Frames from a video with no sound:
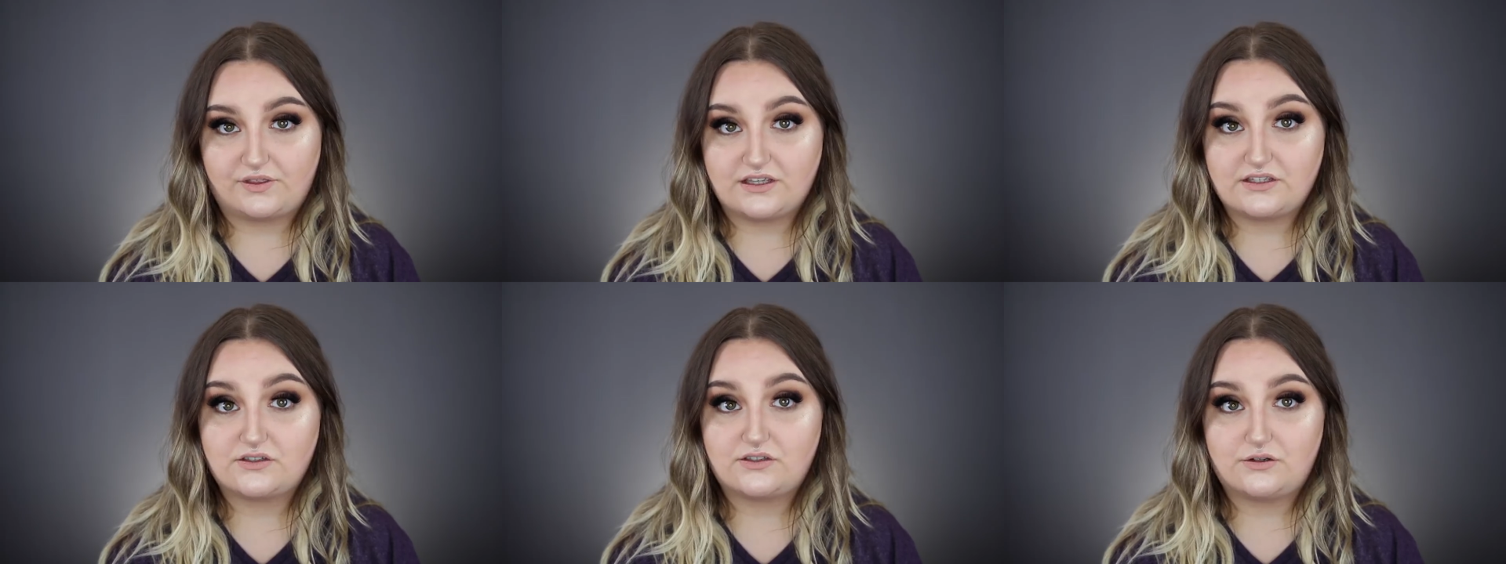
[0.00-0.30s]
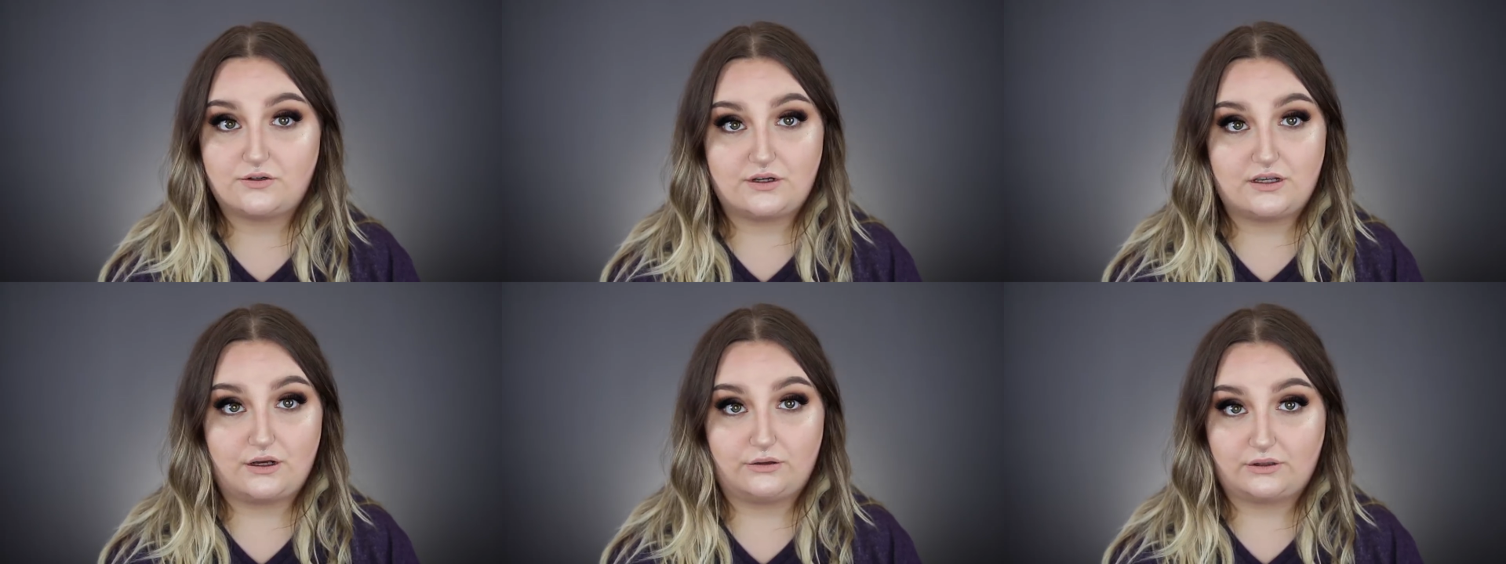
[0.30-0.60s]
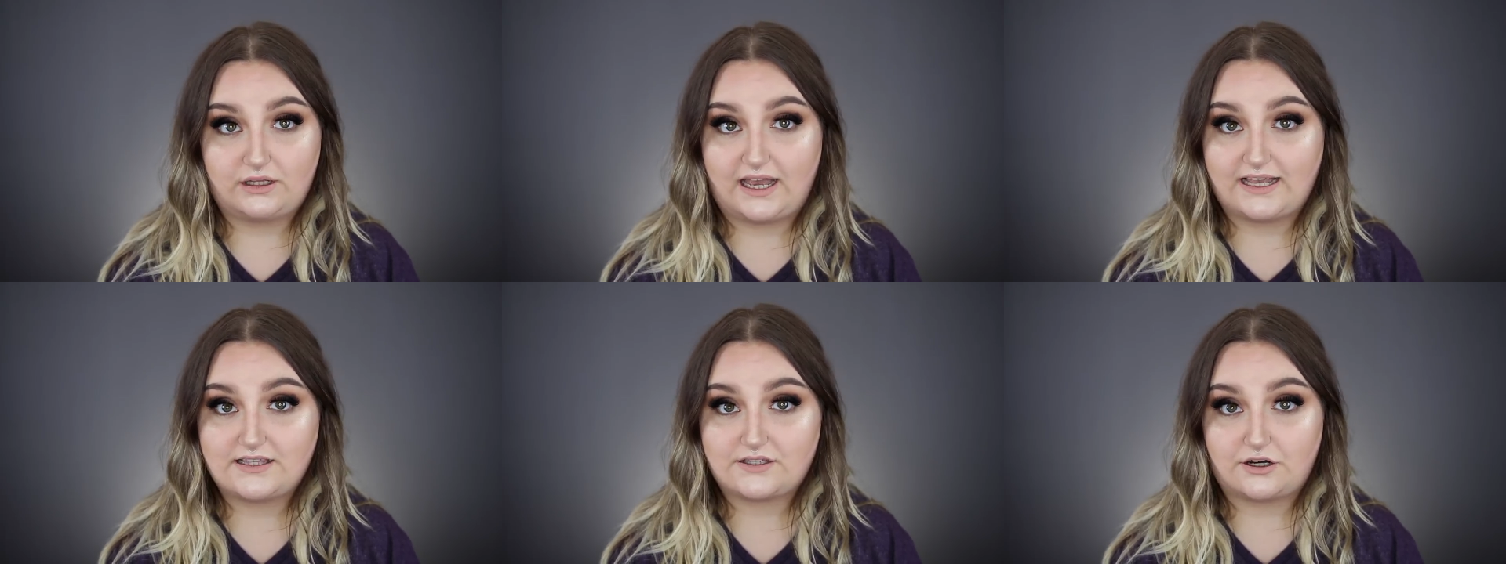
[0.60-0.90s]
These studio
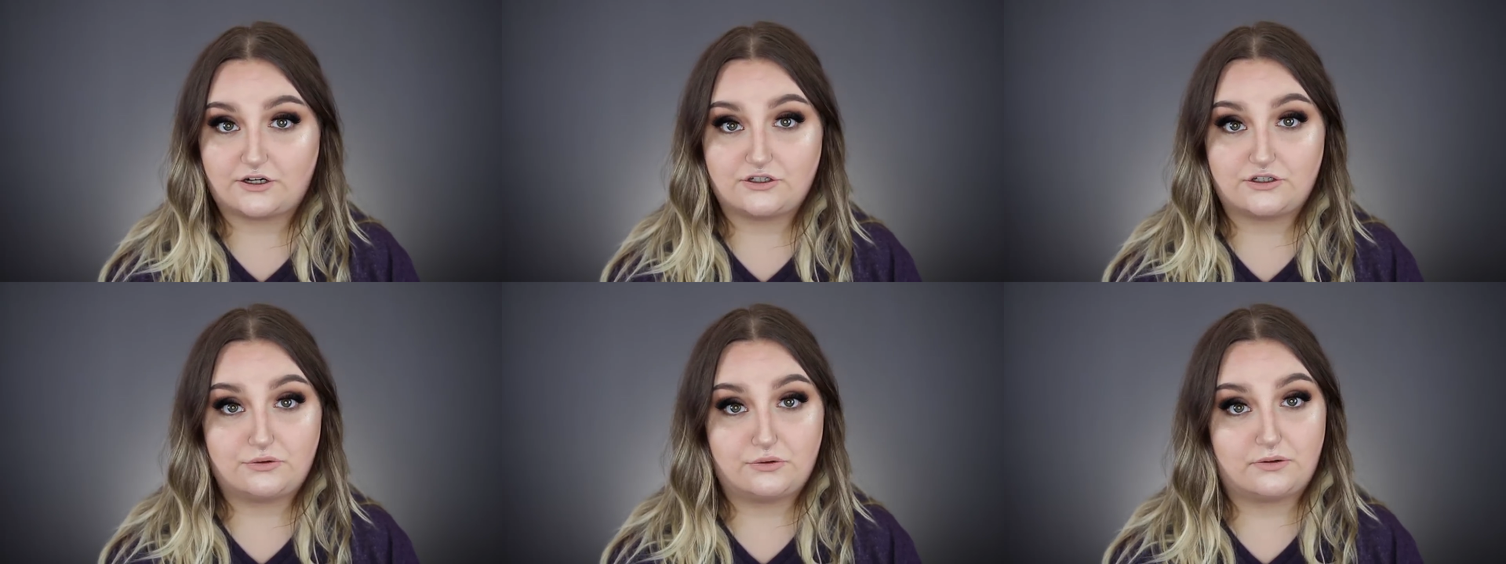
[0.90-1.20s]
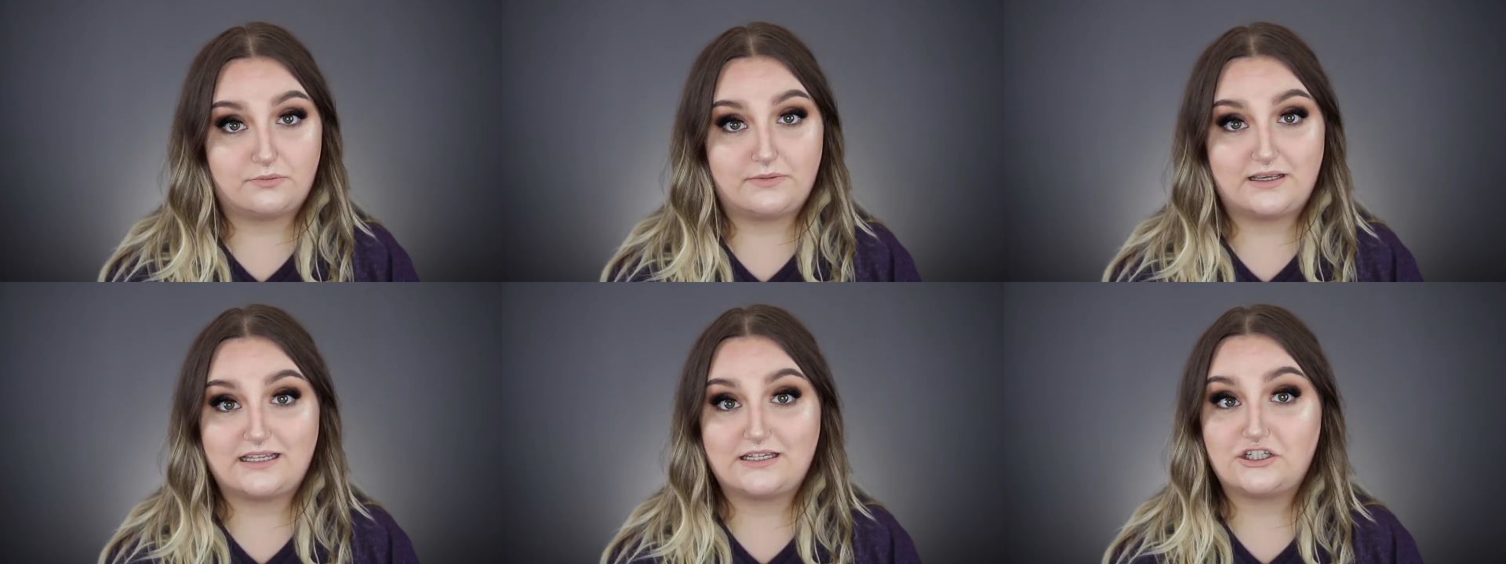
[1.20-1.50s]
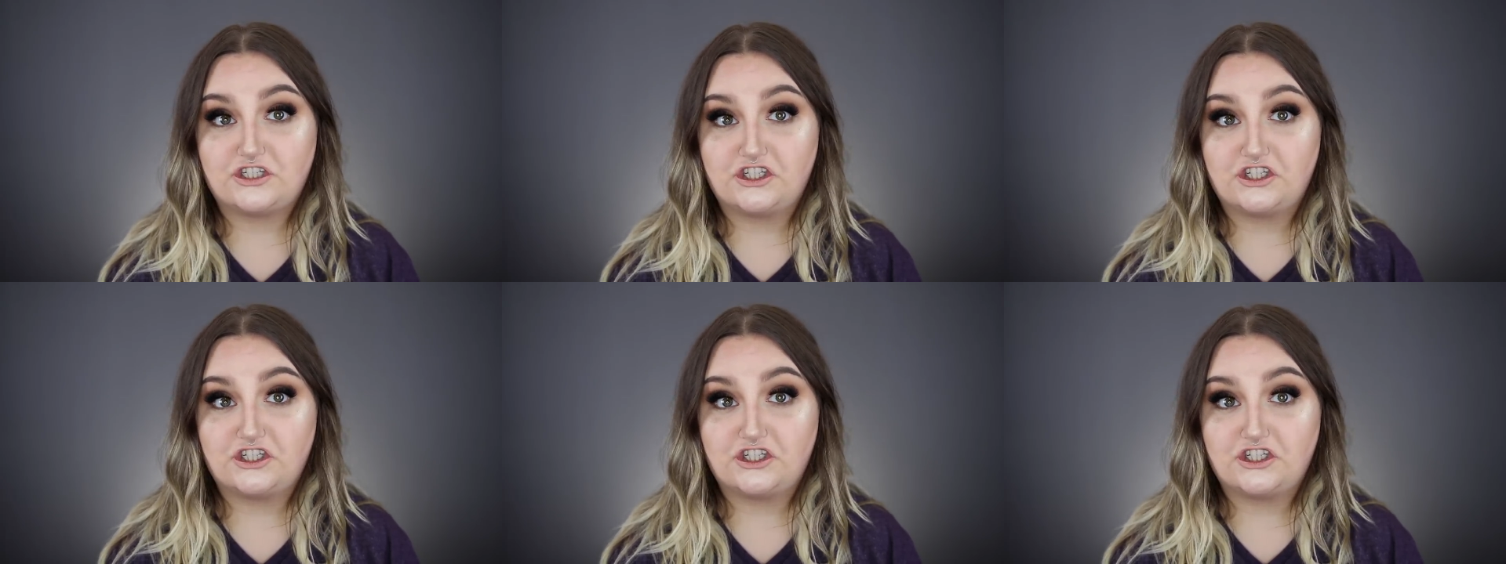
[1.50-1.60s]
lights are doing me